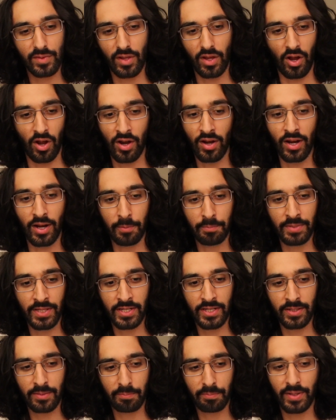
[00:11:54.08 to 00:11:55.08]
are up
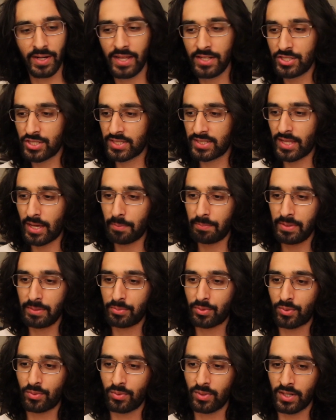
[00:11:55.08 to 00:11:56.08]
there, but I just thought
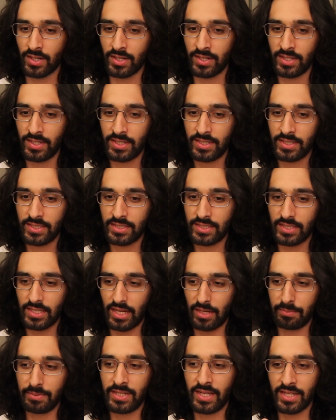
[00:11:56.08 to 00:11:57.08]
people were
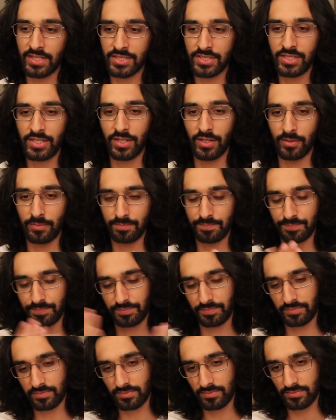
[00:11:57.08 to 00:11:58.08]
up against,
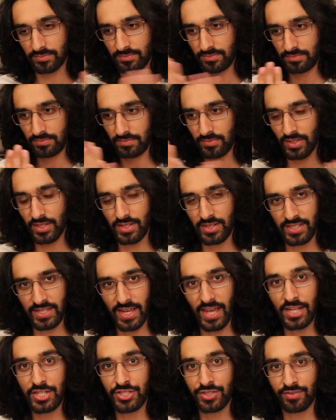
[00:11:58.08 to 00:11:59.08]
the
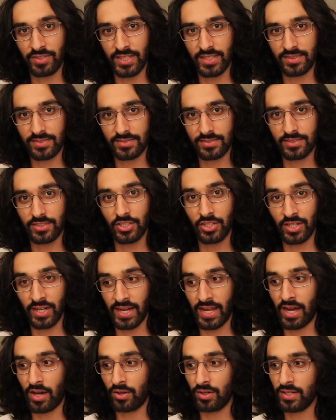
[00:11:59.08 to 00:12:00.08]
edge of it, looking
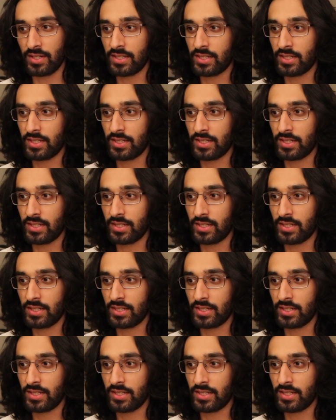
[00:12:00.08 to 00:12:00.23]
out.